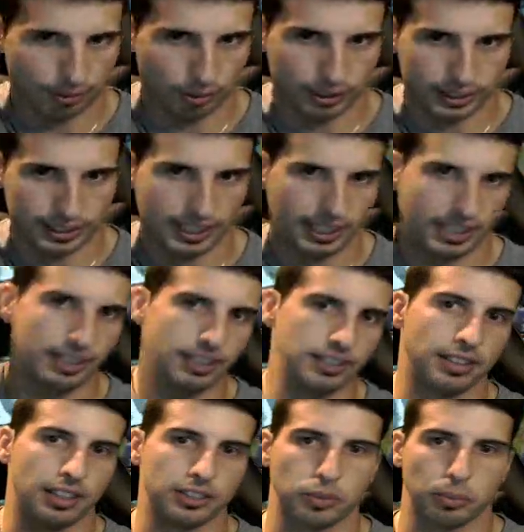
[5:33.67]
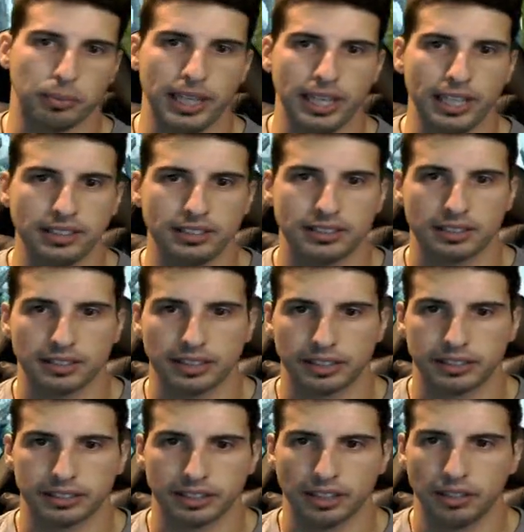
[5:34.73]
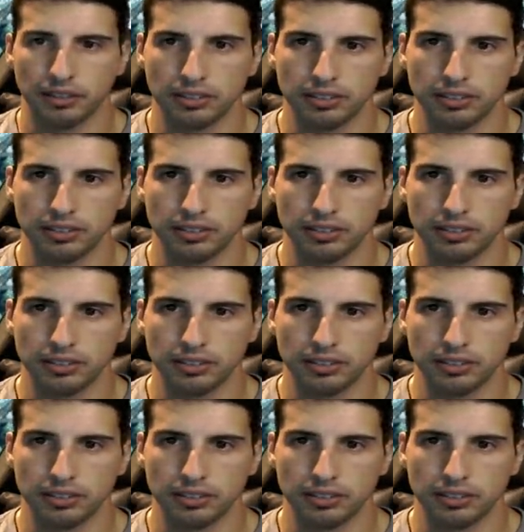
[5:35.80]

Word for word: Okay, not so bad. There you go.